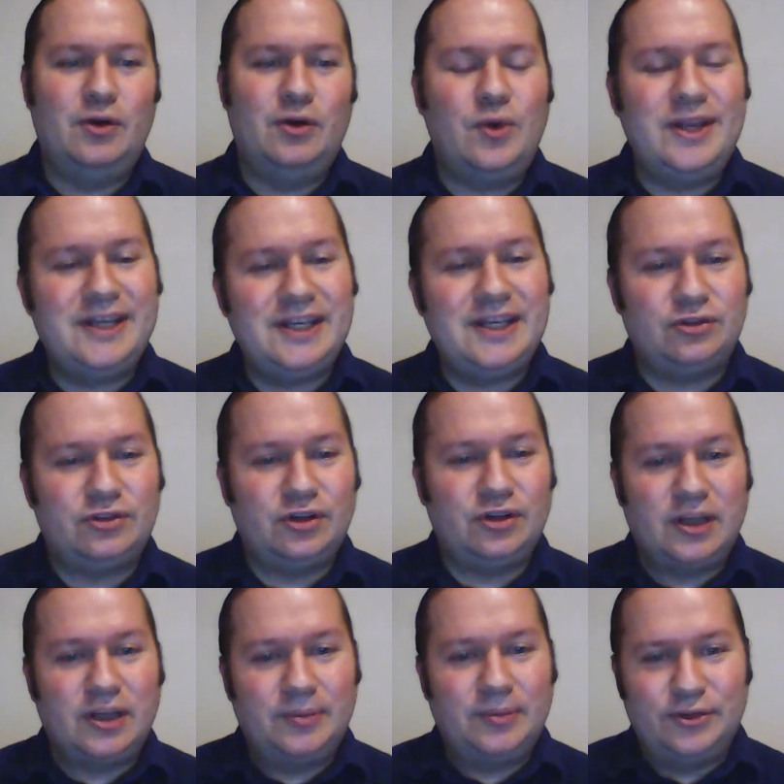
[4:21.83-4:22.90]
We need to
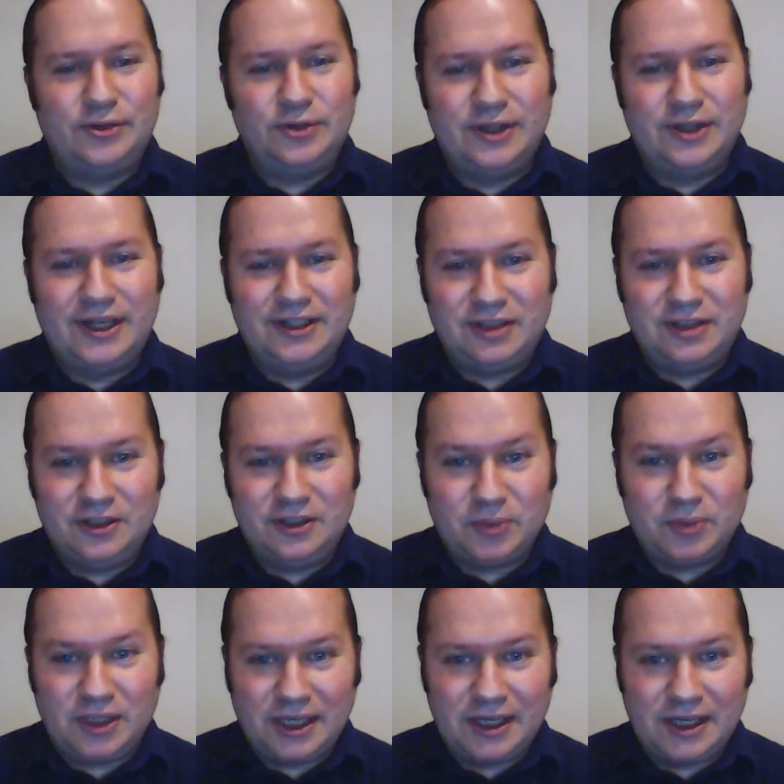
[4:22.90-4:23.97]
talk about the United
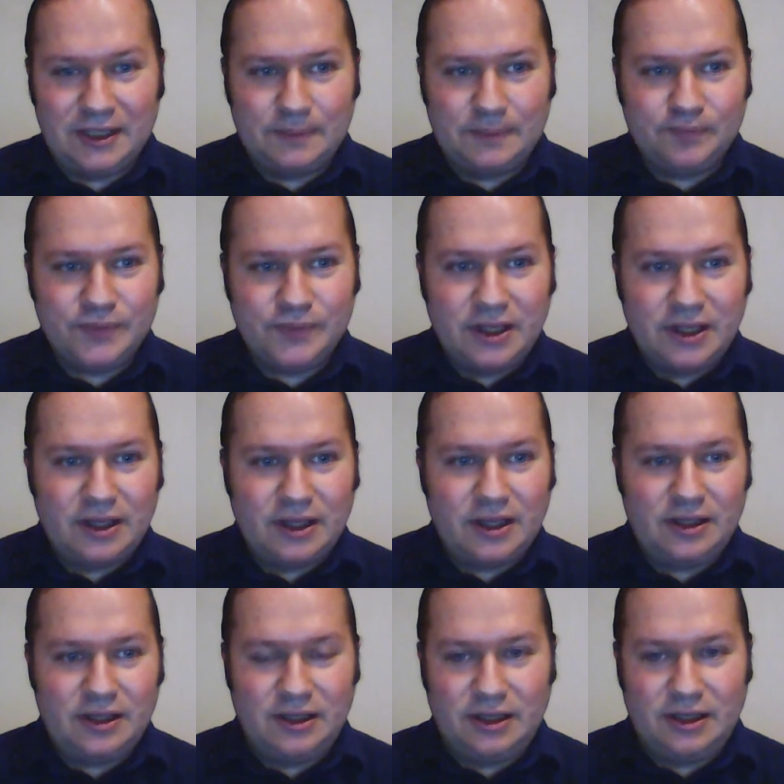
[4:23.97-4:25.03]
Kingdom again.
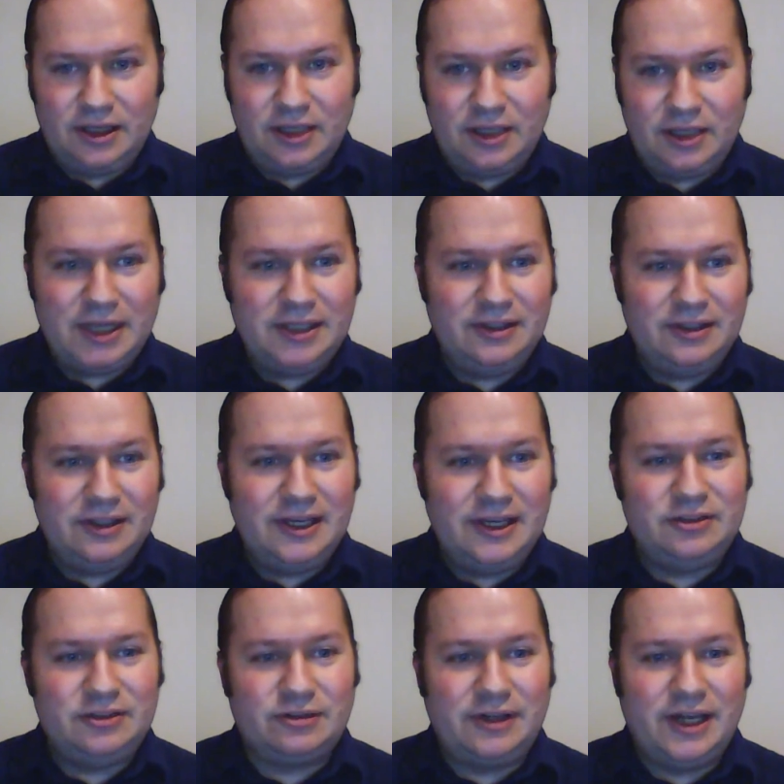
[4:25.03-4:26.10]
In my
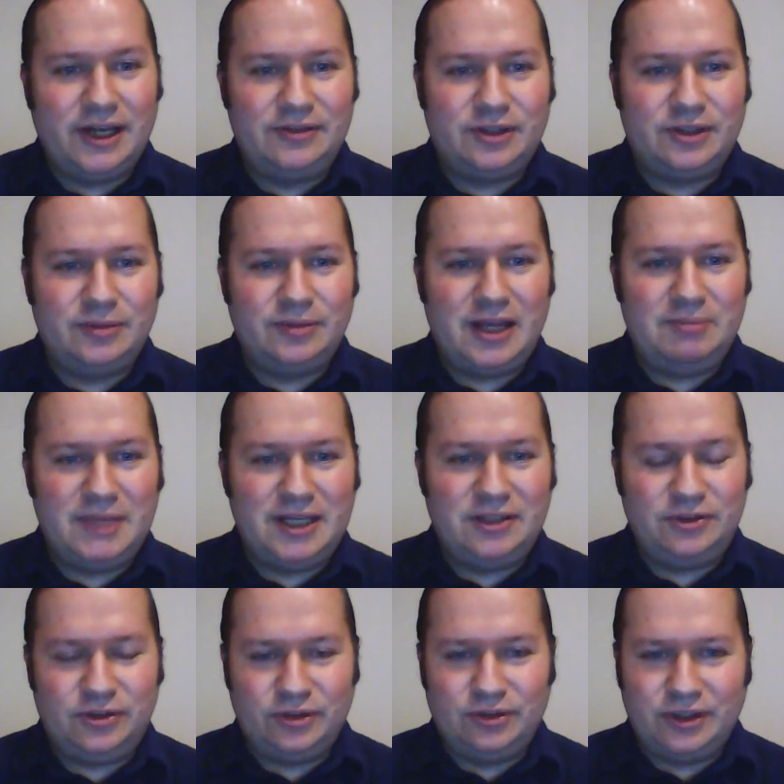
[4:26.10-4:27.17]
latest live stream, I
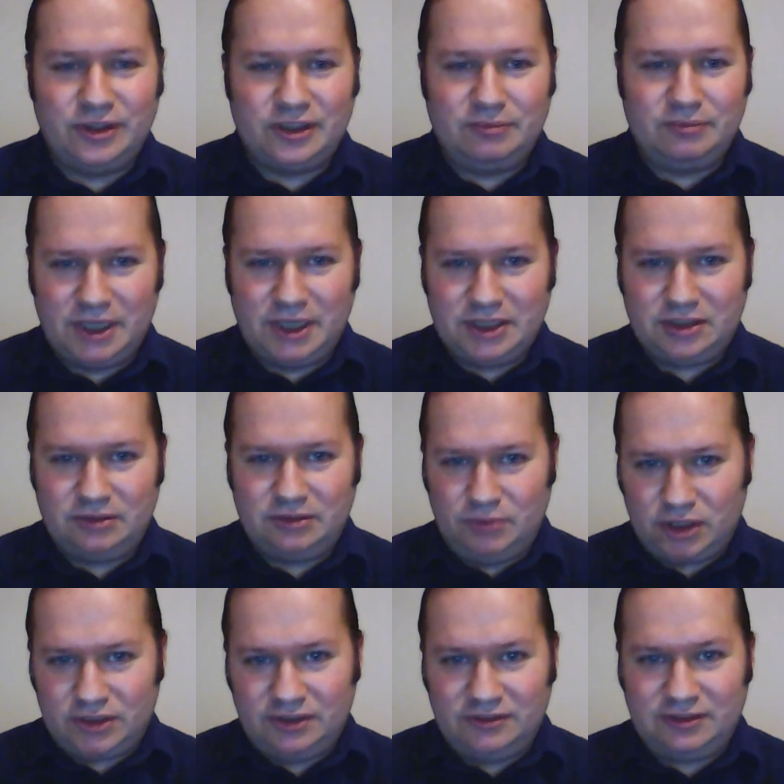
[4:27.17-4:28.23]
mentioned that
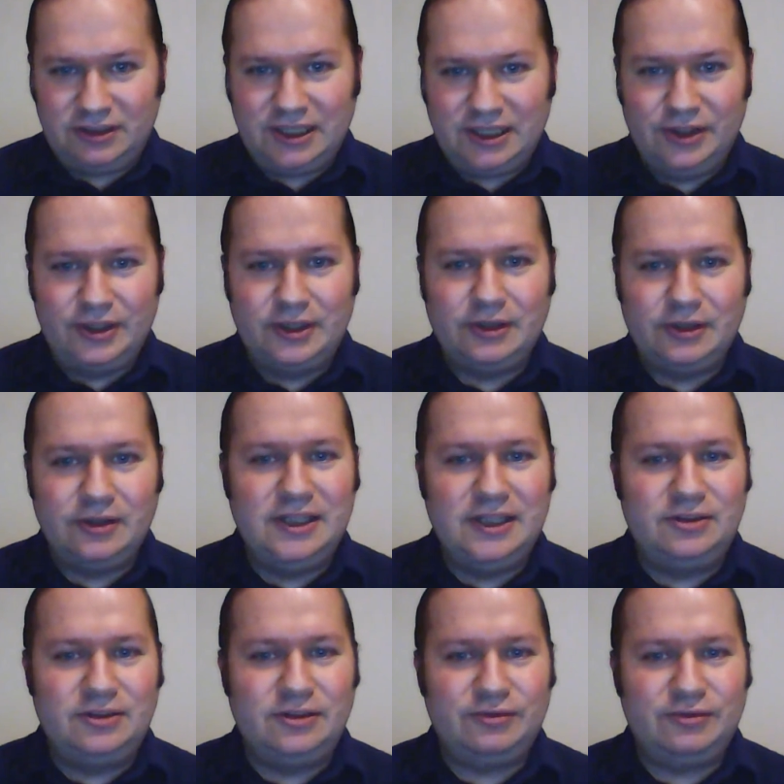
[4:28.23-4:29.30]
Martin Sellner,
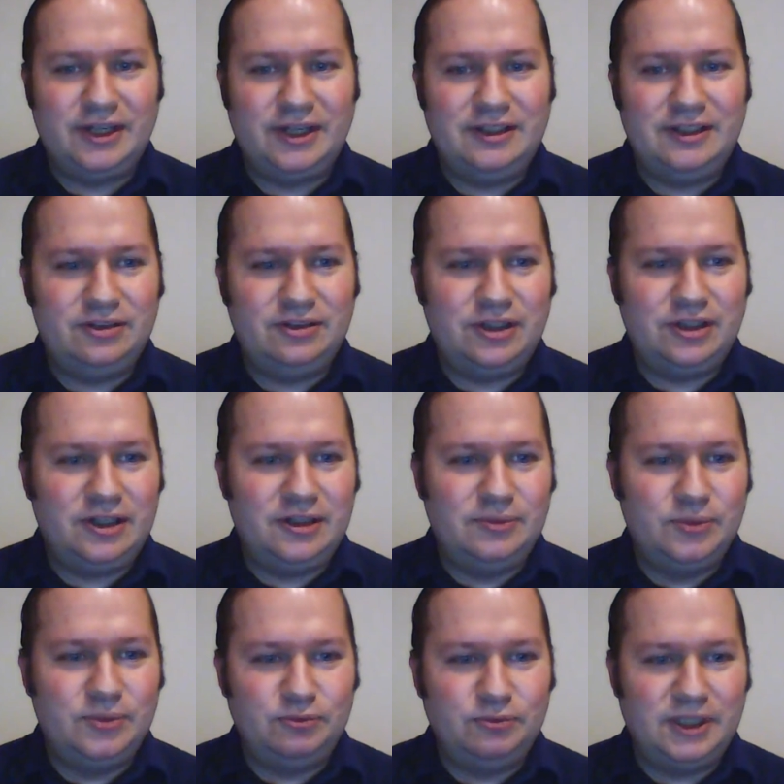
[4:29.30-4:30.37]
leader of the
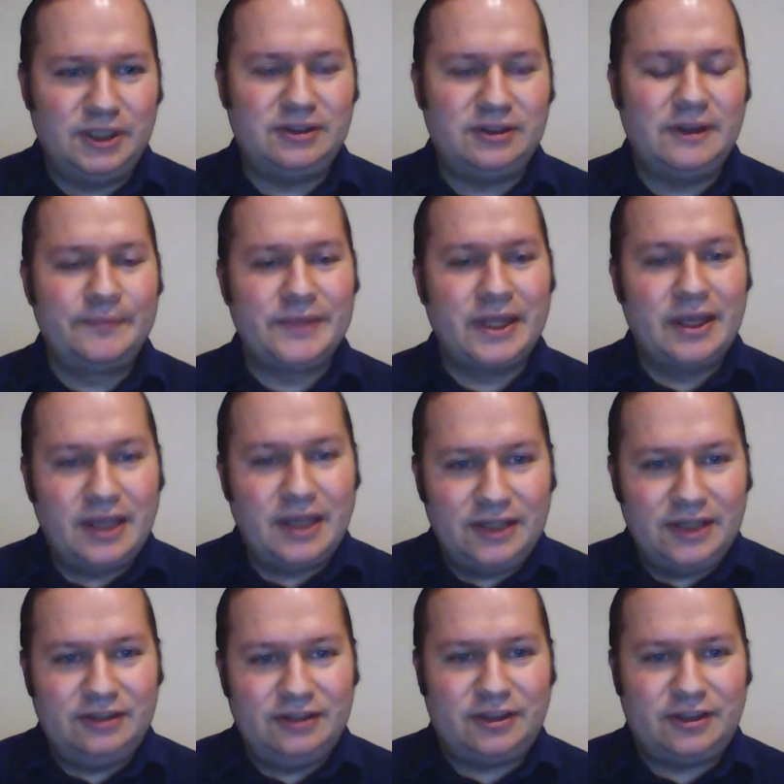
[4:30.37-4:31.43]
Identitarian movement,
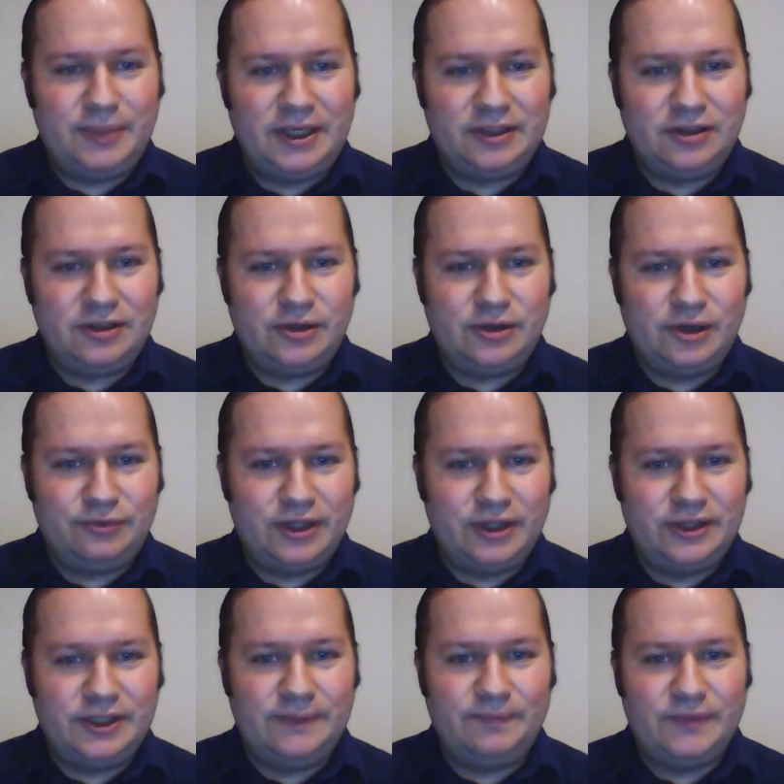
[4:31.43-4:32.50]
and his American
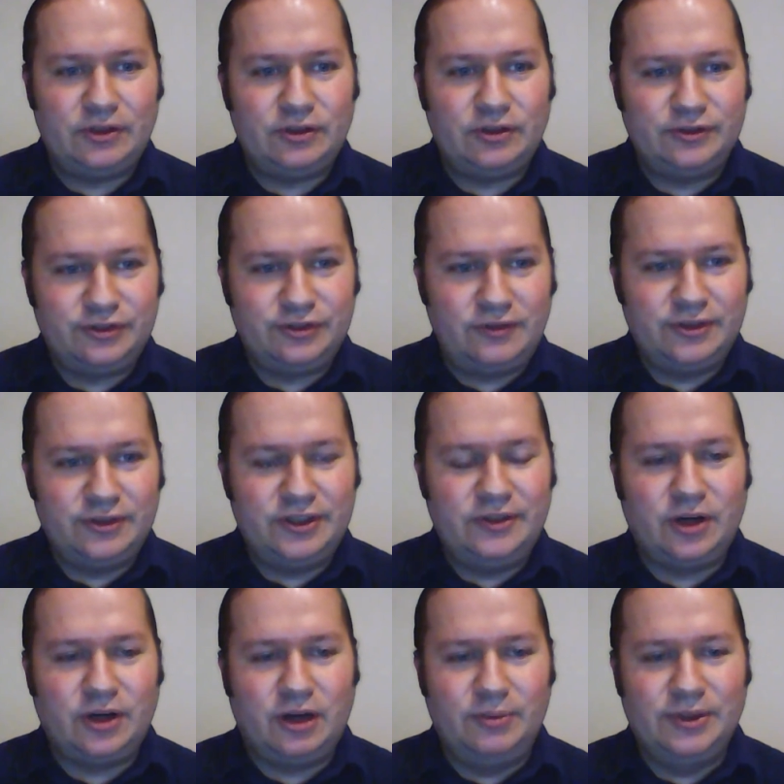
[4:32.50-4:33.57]
girlfriend, the conservative
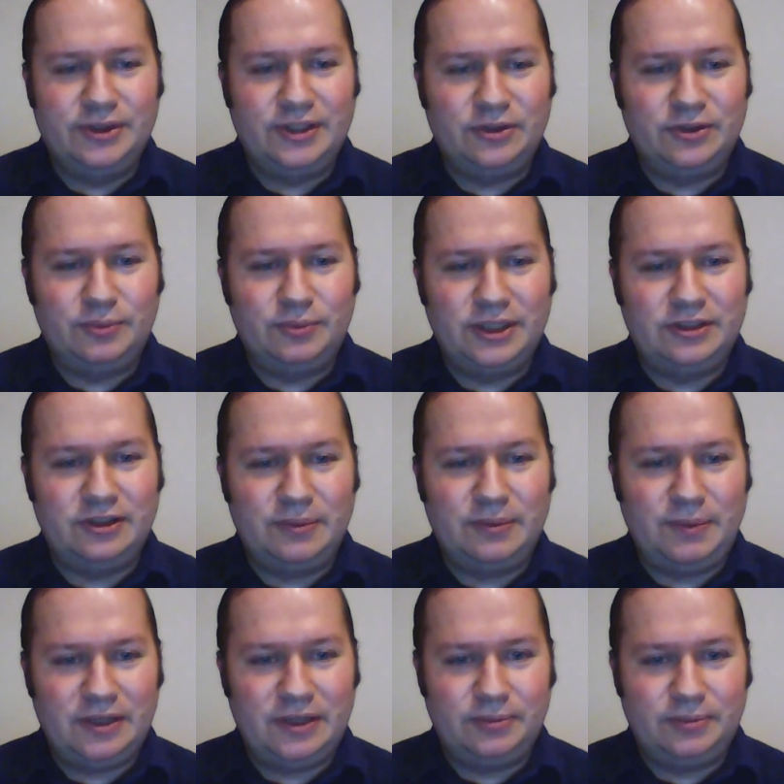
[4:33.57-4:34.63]
commentator Brittany
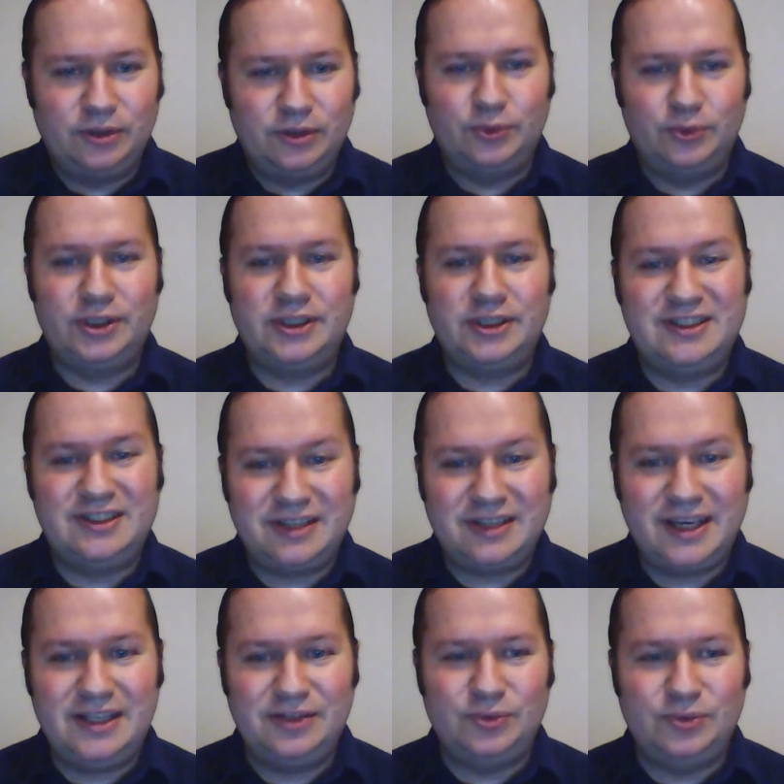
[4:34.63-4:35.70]
Pettibone, were
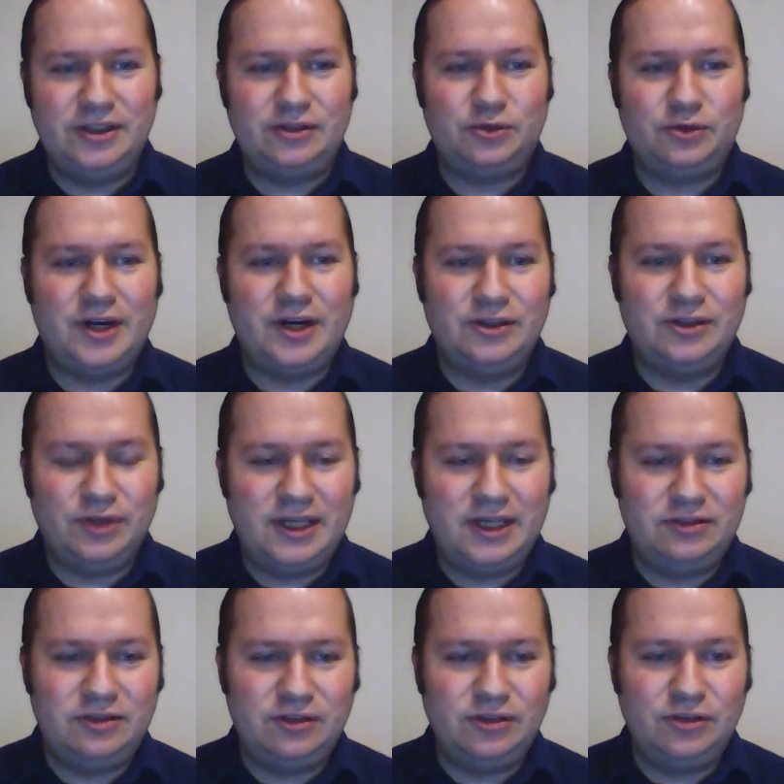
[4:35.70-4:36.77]
detained when they tried to
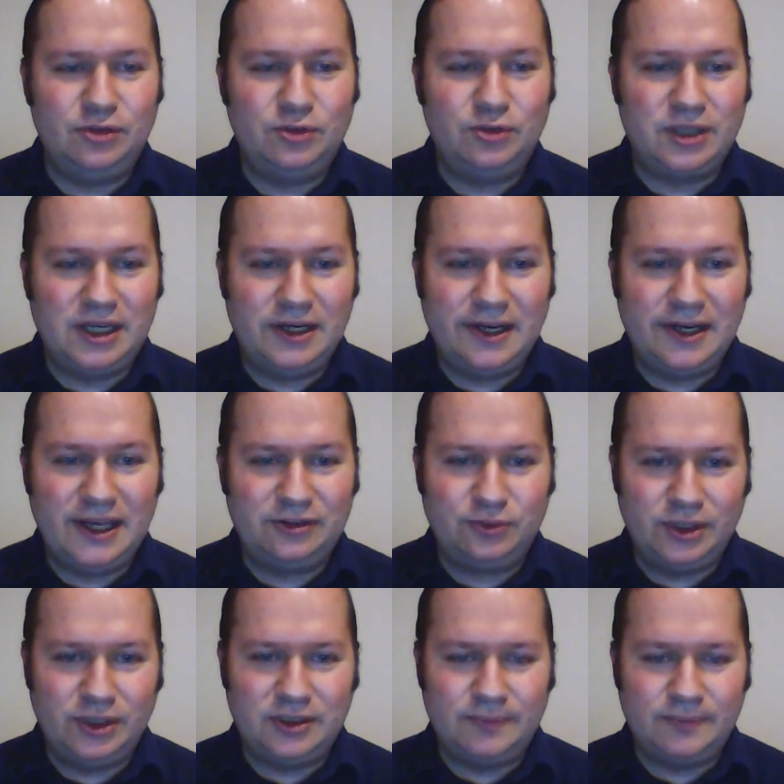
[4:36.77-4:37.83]
enter the UK last
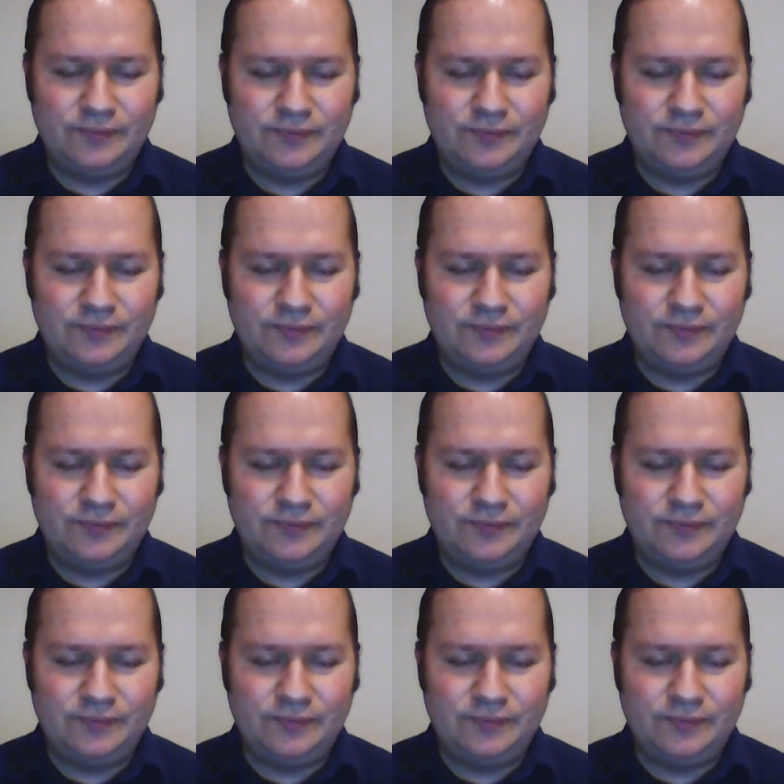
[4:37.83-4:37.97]
week.